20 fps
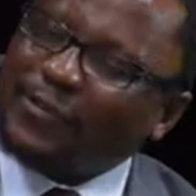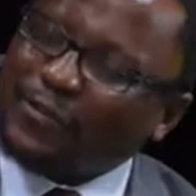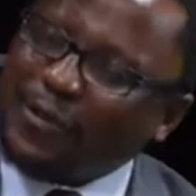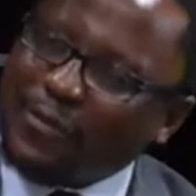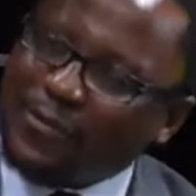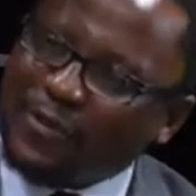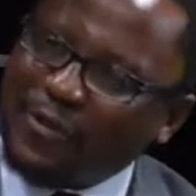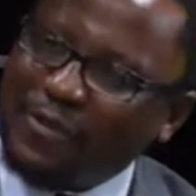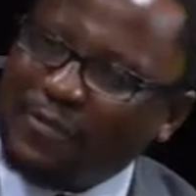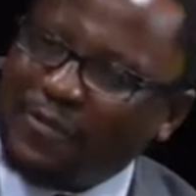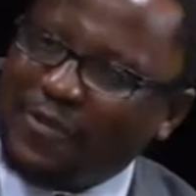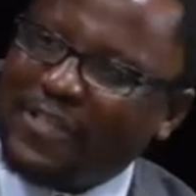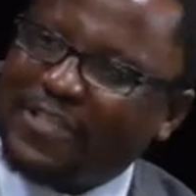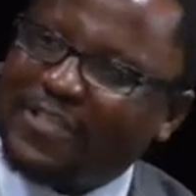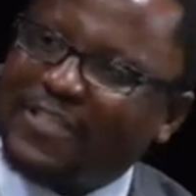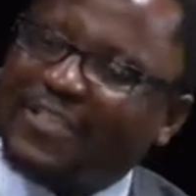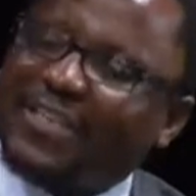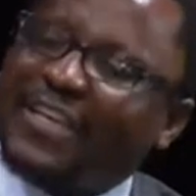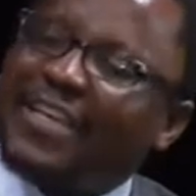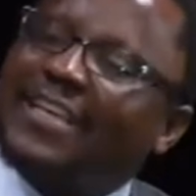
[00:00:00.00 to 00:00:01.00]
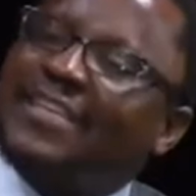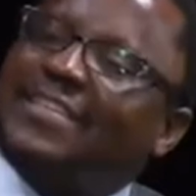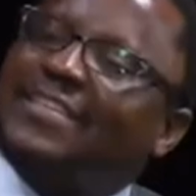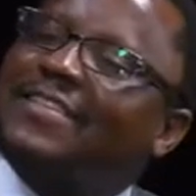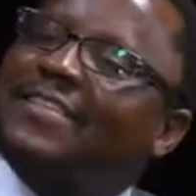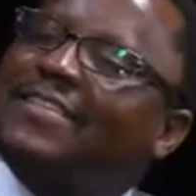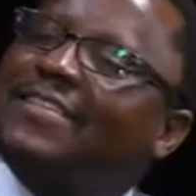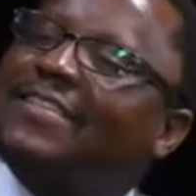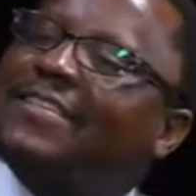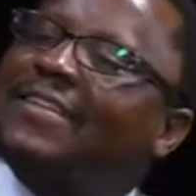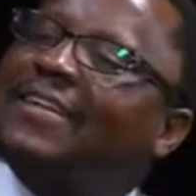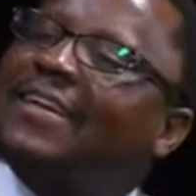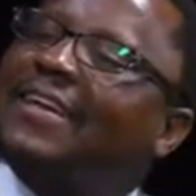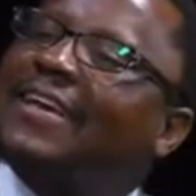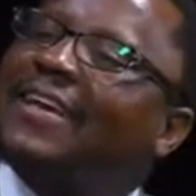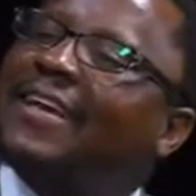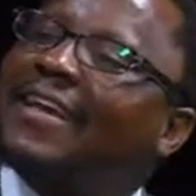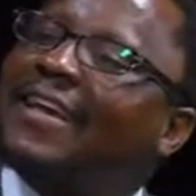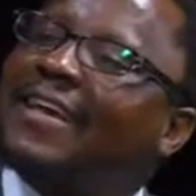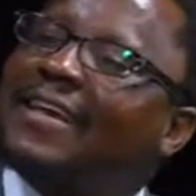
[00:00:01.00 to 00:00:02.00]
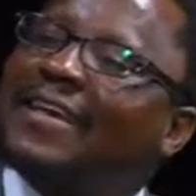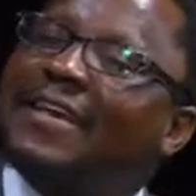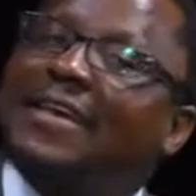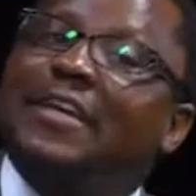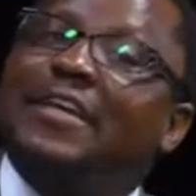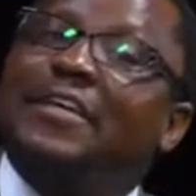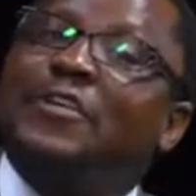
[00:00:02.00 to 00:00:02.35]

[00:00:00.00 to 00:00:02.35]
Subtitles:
Province is a huge